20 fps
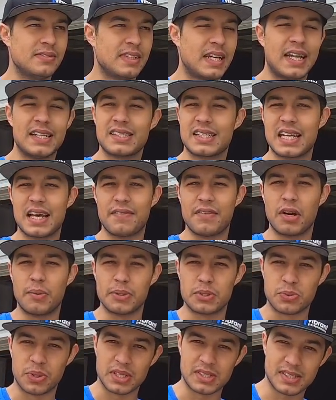it's gonna have an
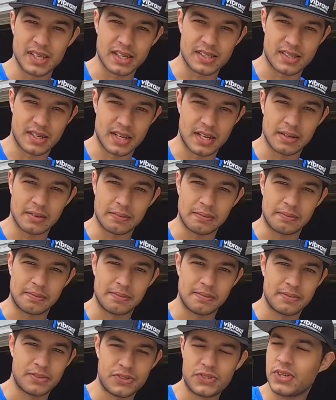RB26 in it.
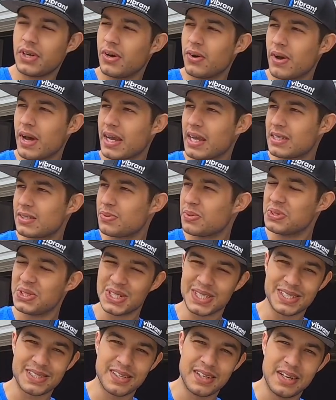So I guess we'll
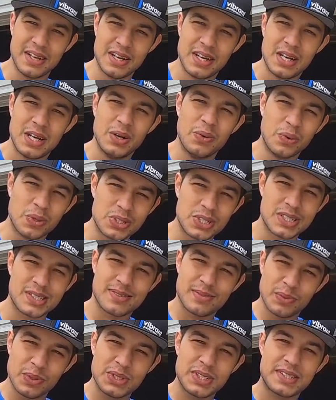just
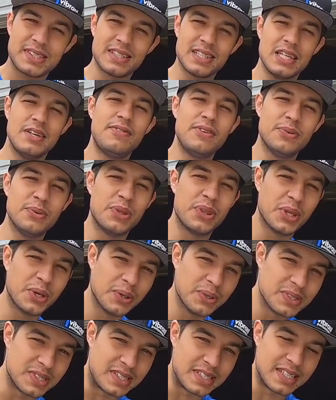leave you with
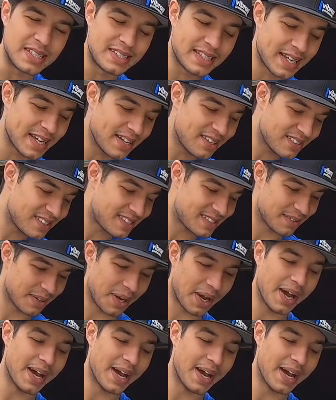those details.